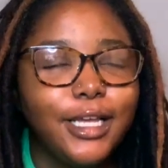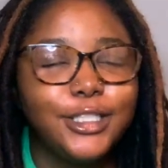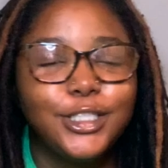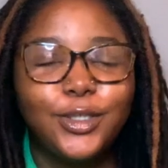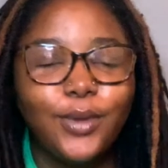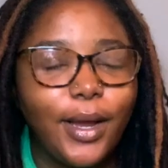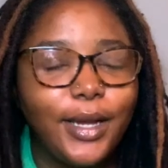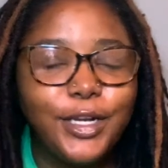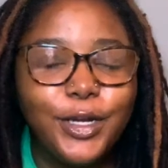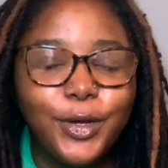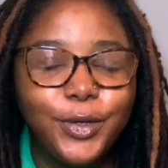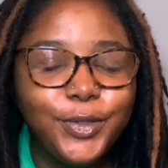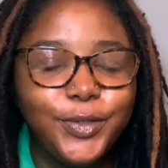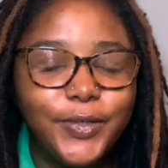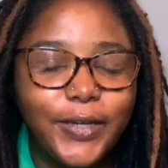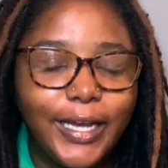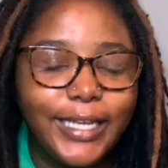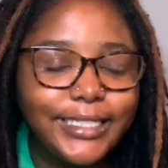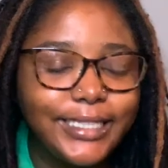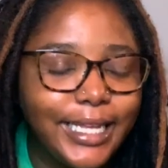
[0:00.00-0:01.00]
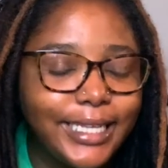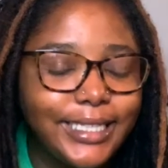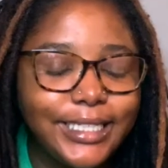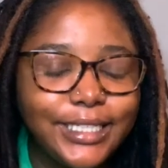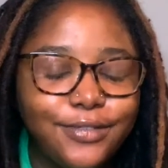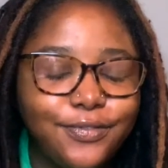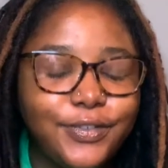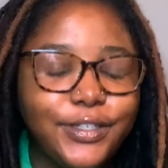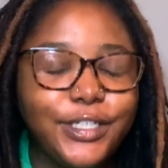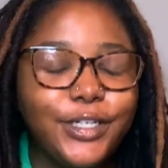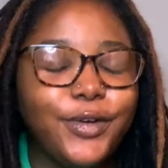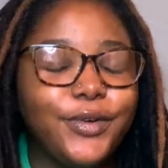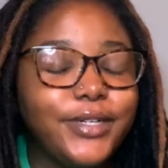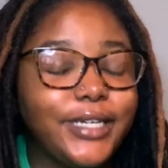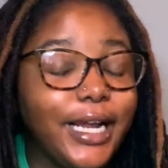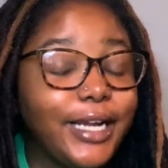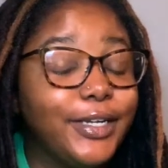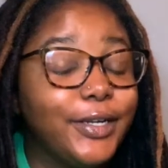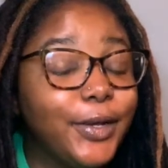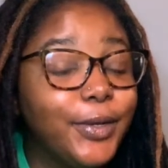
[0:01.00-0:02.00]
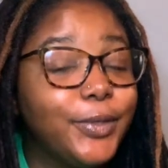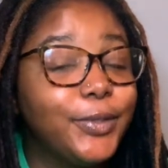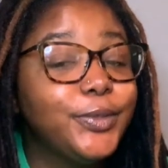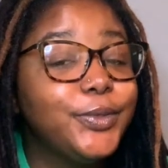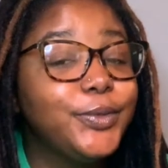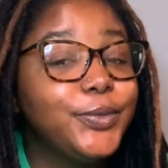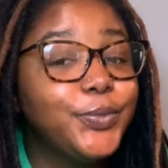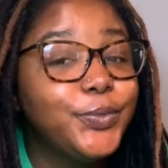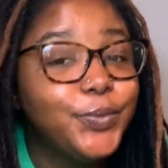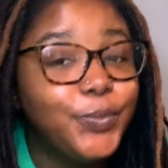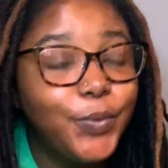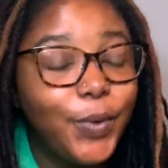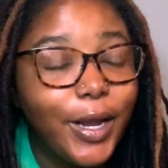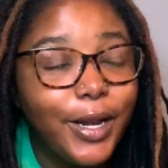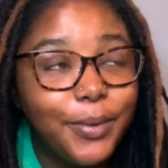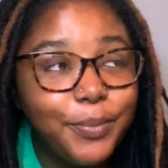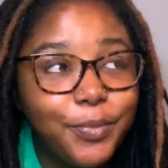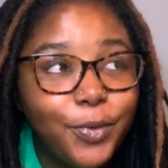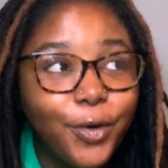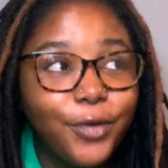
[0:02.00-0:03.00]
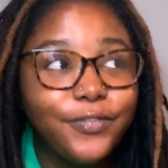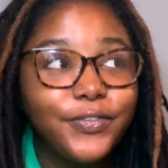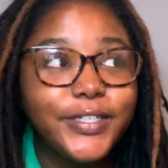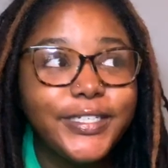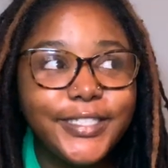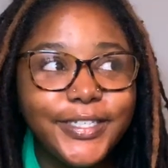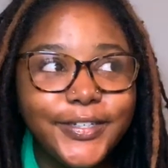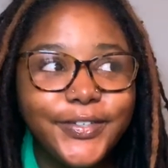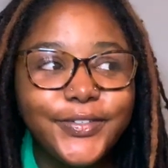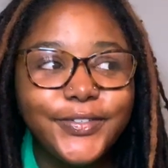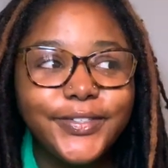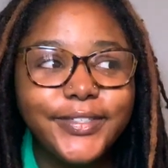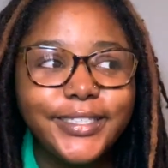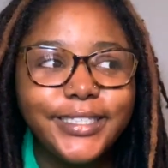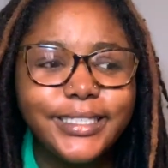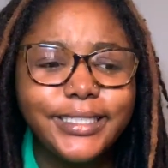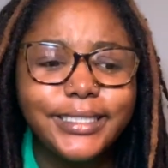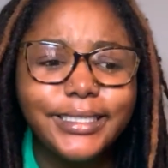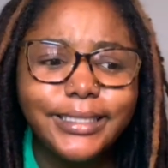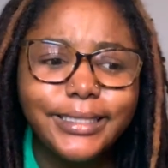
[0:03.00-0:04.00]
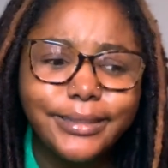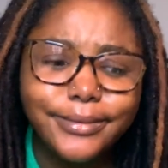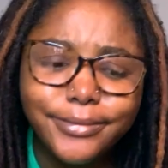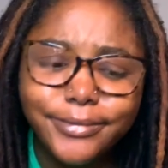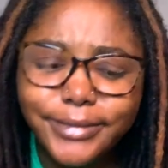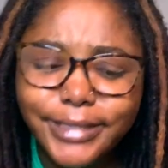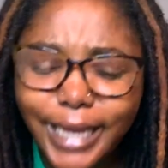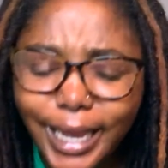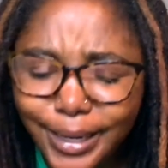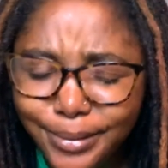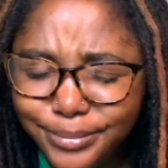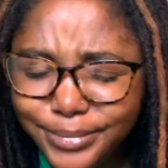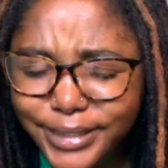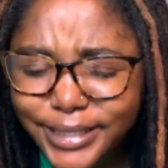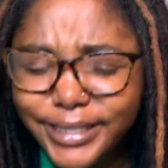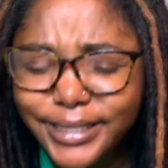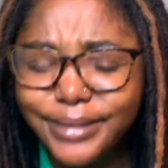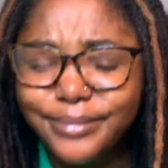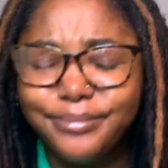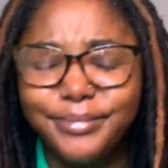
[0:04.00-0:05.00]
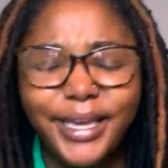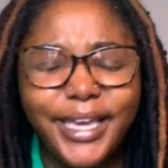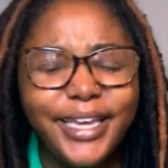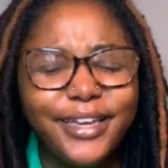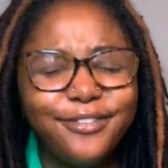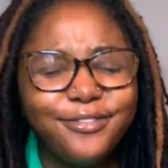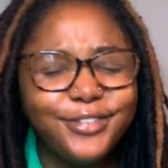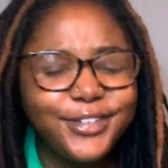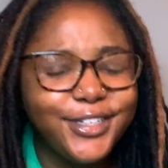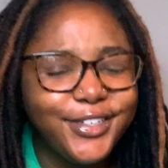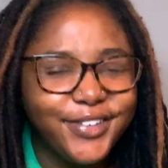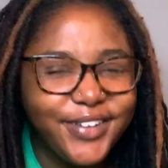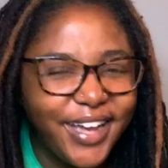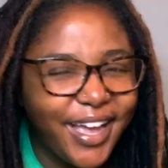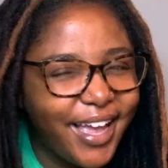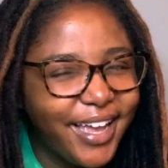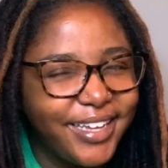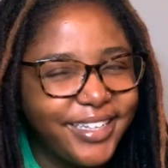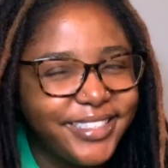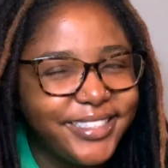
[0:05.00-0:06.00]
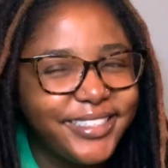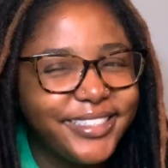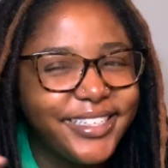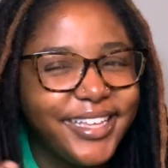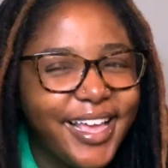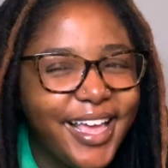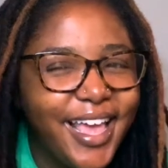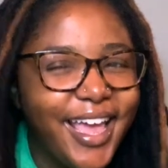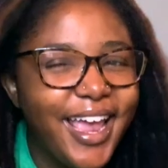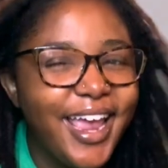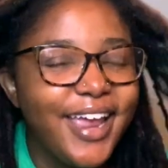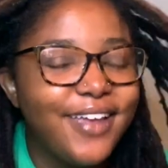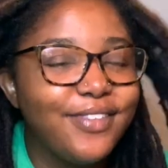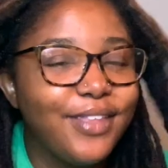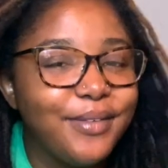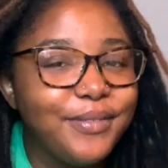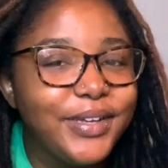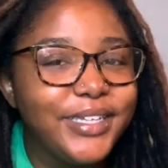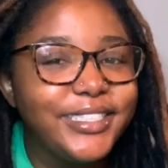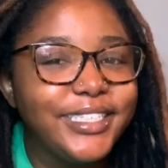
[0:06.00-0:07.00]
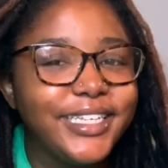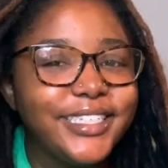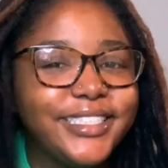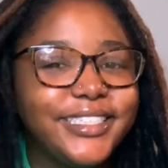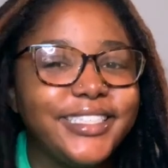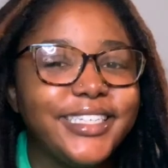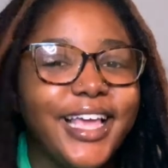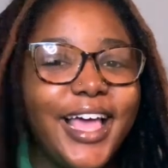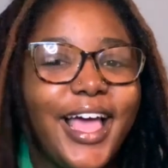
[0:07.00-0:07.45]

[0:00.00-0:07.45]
I know you guys like this video, and I know what more videos types to make for you guys, if that makes sense.